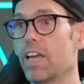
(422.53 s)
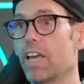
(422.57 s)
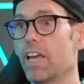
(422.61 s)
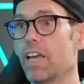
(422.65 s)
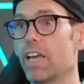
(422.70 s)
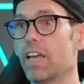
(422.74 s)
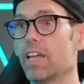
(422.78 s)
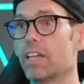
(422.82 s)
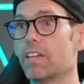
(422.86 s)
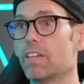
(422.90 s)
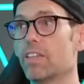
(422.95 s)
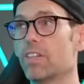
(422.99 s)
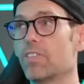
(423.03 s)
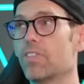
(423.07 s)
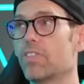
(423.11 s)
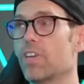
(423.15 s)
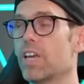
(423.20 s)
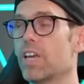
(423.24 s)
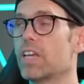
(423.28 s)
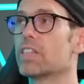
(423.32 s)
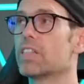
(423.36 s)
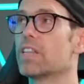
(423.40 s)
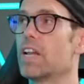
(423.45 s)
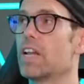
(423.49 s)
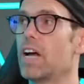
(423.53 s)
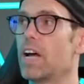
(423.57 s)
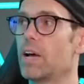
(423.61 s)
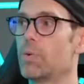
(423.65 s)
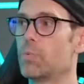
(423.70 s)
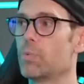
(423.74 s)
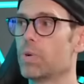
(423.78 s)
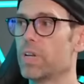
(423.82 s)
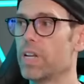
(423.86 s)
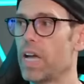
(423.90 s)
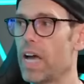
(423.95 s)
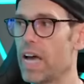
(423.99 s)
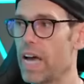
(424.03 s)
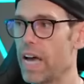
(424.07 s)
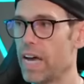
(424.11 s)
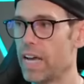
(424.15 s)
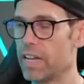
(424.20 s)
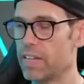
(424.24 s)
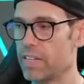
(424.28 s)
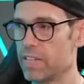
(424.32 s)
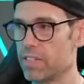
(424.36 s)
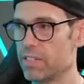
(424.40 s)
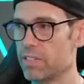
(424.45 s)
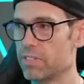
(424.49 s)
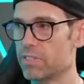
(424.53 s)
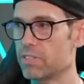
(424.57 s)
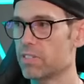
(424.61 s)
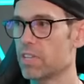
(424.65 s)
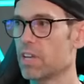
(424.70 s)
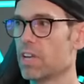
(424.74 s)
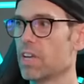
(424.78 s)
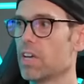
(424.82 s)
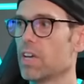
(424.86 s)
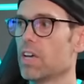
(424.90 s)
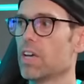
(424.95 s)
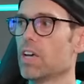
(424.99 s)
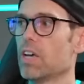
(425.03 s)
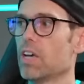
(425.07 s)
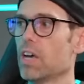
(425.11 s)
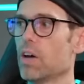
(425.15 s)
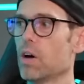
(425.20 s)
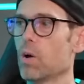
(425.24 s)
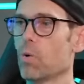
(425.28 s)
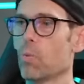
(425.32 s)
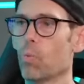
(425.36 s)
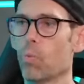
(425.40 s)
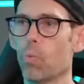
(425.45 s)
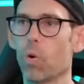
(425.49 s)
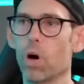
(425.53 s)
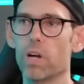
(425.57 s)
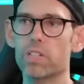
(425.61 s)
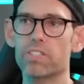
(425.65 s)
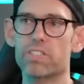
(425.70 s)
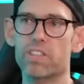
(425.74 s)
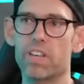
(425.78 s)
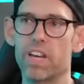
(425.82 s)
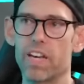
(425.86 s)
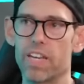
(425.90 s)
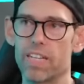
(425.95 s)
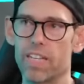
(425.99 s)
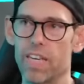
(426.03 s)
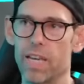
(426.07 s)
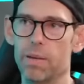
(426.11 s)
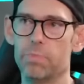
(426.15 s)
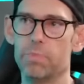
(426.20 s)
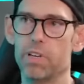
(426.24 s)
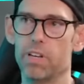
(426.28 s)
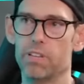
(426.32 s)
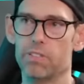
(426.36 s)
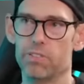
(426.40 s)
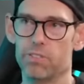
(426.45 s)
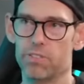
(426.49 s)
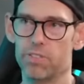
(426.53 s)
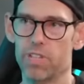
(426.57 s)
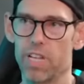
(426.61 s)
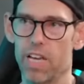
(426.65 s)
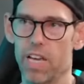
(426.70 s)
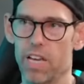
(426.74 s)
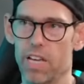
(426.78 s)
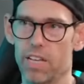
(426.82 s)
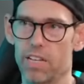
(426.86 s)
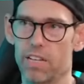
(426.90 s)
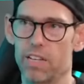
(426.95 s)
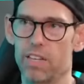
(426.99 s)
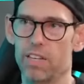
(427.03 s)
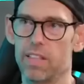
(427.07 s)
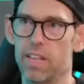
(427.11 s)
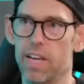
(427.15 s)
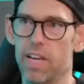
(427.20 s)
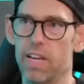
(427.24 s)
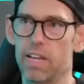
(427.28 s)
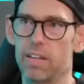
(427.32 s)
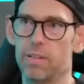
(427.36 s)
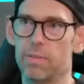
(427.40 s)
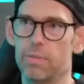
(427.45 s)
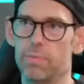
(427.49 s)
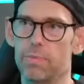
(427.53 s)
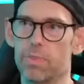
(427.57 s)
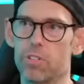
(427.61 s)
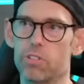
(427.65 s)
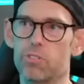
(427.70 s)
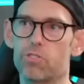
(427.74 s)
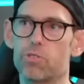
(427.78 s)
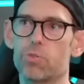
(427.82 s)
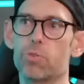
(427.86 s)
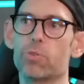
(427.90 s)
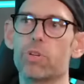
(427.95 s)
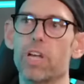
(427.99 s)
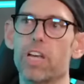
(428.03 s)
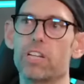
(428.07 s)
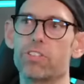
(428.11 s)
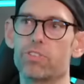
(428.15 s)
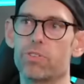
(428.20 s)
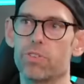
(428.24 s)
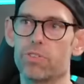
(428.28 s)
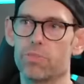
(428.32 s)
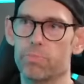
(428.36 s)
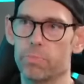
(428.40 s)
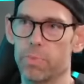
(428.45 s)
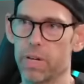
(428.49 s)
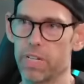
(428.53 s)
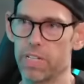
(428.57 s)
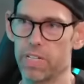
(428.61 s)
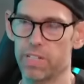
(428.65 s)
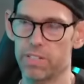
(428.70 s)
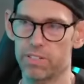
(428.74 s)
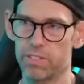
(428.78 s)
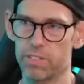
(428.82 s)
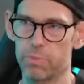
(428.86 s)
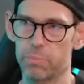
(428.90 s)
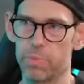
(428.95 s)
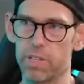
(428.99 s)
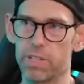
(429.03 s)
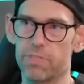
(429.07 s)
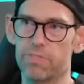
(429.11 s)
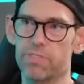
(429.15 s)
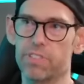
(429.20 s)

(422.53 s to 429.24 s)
And the thing that I would add is, once I came to understand that the true nature of money is to be a